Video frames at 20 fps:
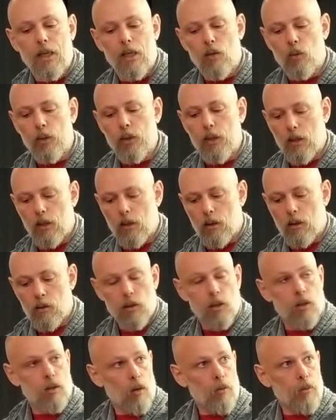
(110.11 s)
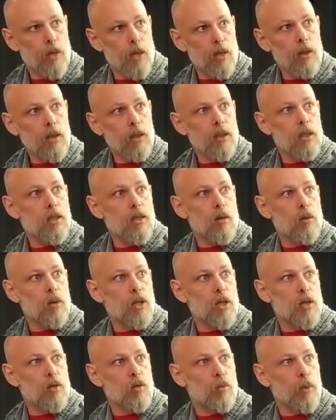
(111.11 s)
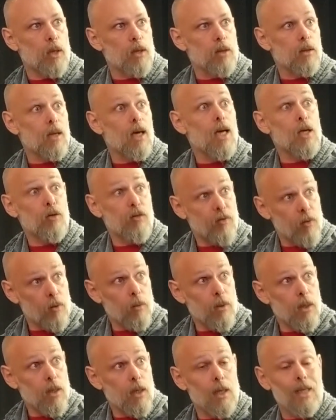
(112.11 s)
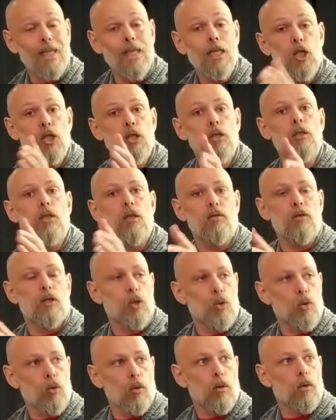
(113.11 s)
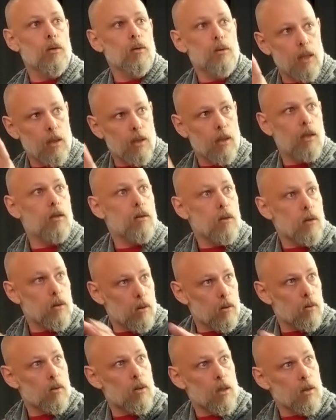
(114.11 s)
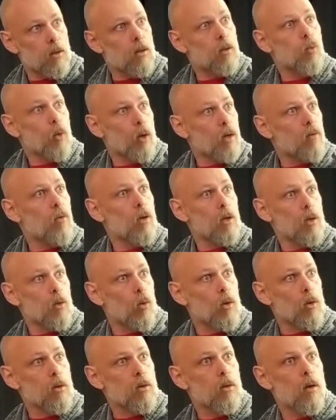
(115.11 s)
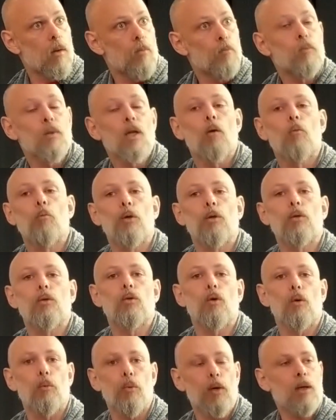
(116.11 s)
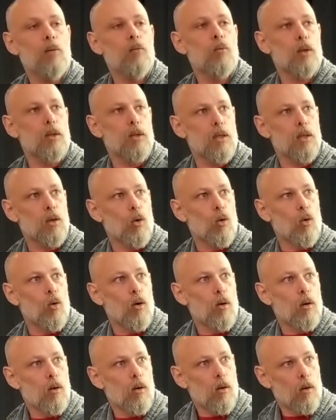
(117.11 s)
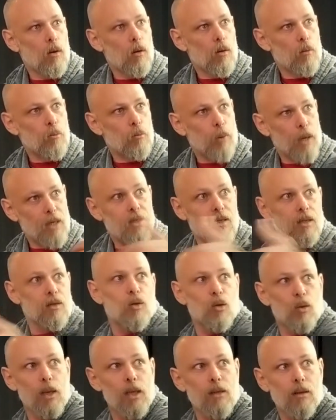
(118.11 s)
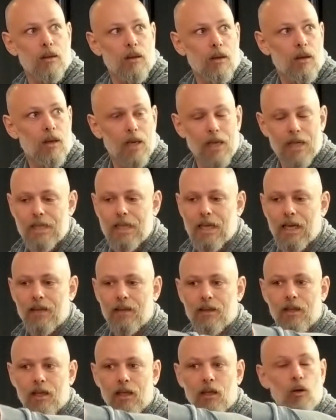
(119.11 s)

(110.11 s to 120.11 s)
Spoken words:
Can we stop there and establish as a base? And from there, each individual takes it wherever he wants. But the problem when they go base into it is that